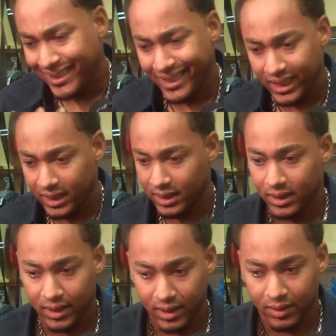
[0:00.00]
Yeah,
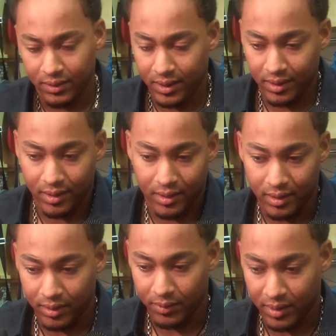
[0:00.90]
you know, just
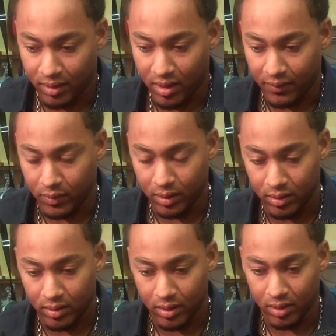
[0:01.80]
it was a tough one,
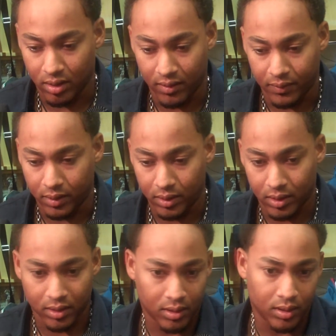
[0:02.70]
just a tough one,
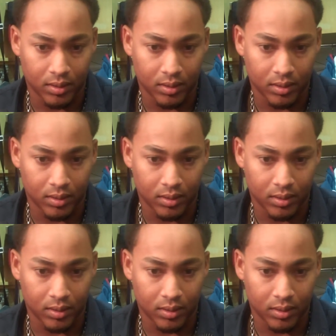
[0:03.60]
just